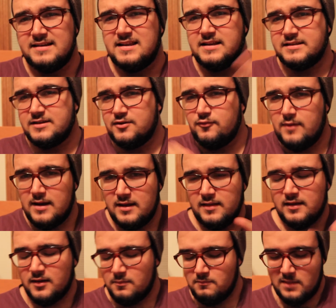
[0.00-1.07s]
Dancing around
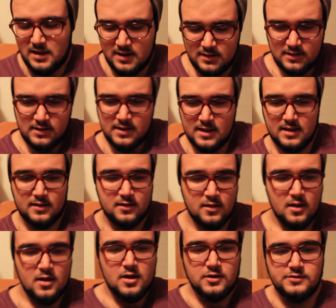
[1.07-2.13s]
like a maniac,
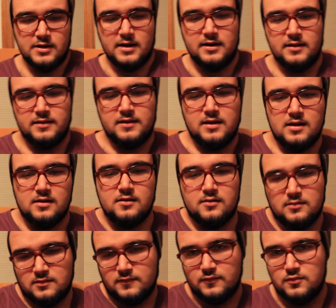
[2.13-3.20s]
trying to think
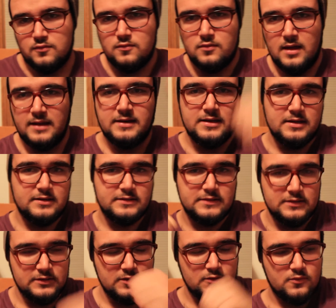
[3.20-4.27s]
of cool ideas
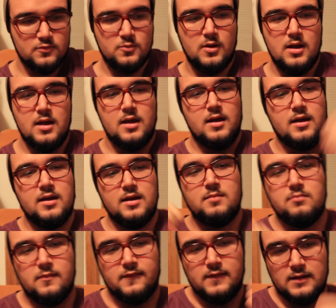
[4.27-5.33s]
to do
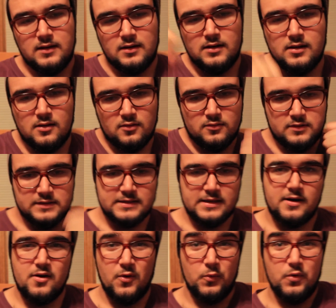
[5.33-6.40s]
in my video, because
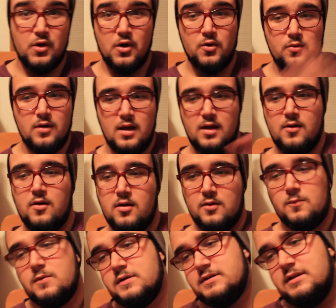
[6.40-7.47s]
I don't know
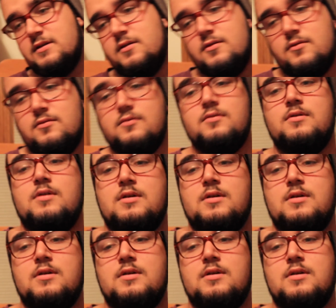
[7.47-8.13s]
what to do.